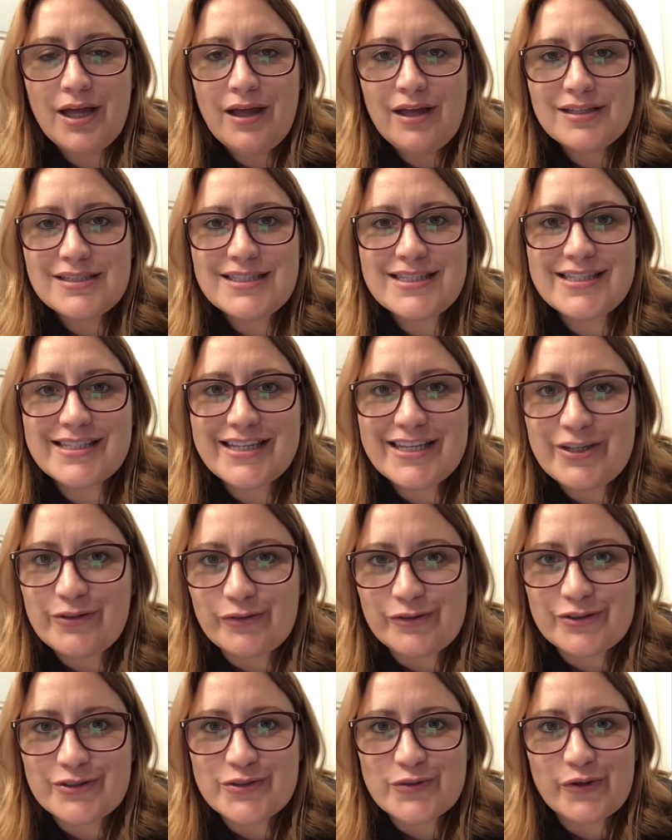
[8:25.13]

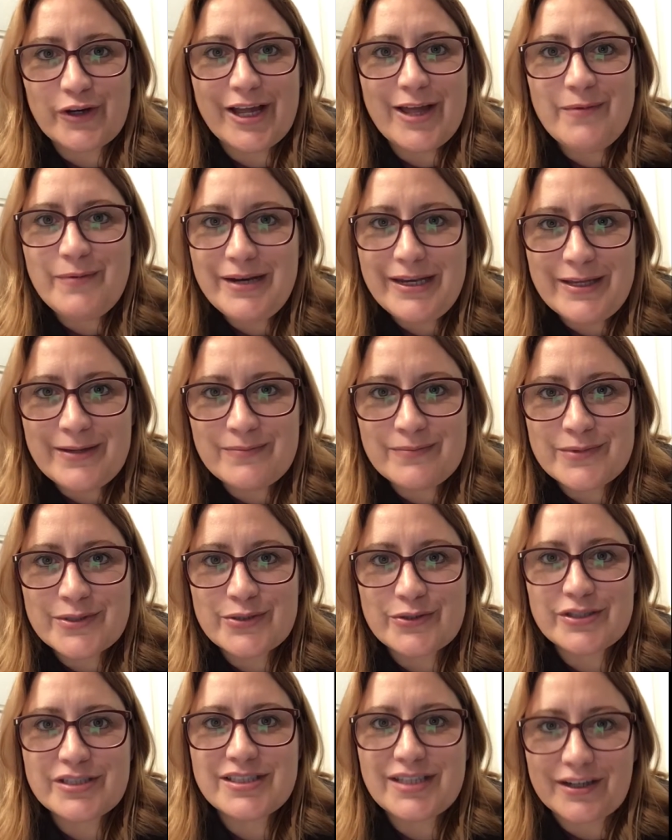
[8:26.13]
Skittles or M&Ms
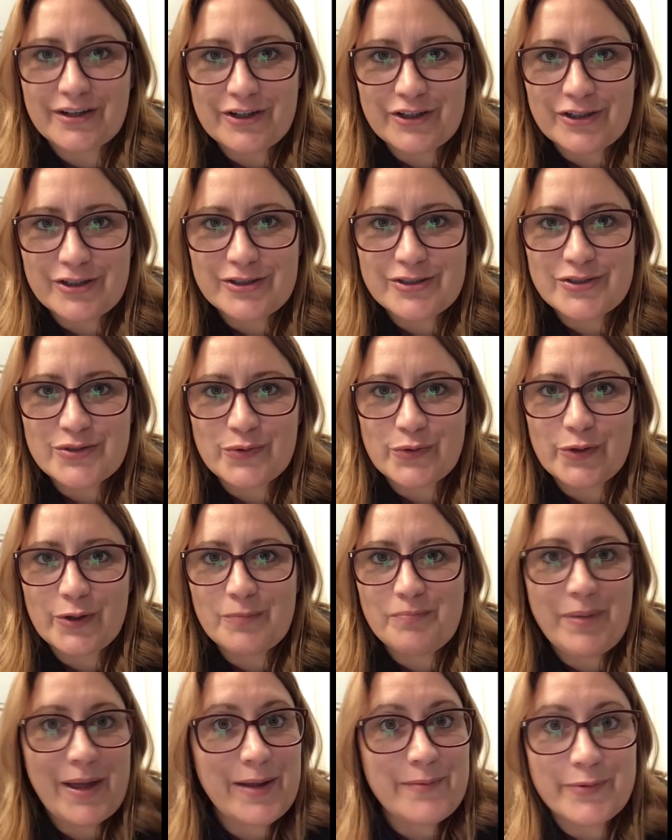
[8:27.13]
or suckers or
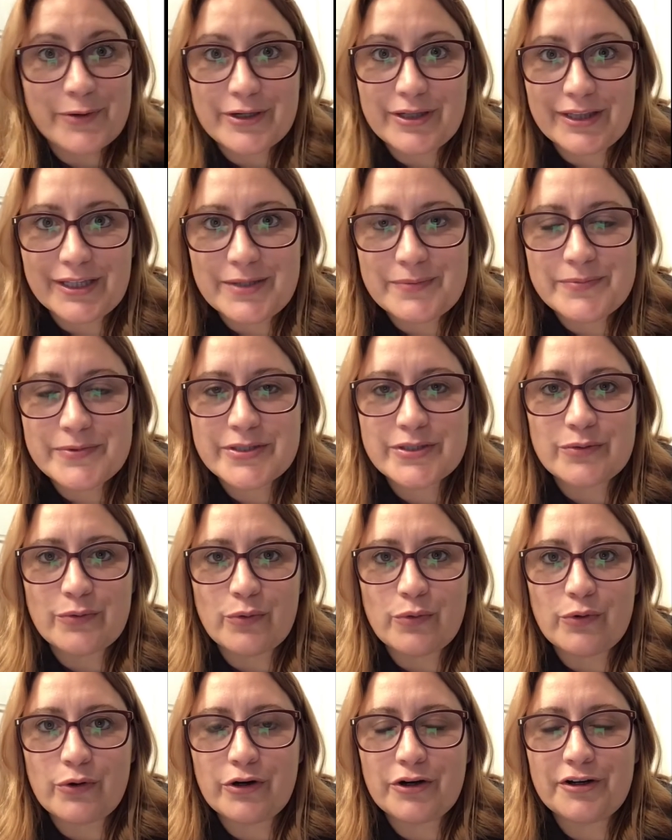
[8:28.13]
paper clips,
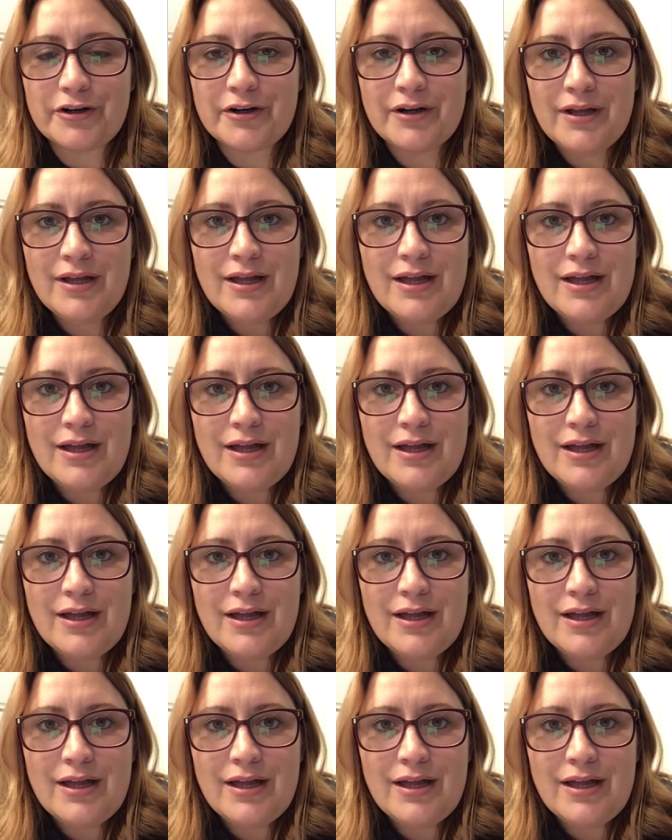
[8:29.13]
or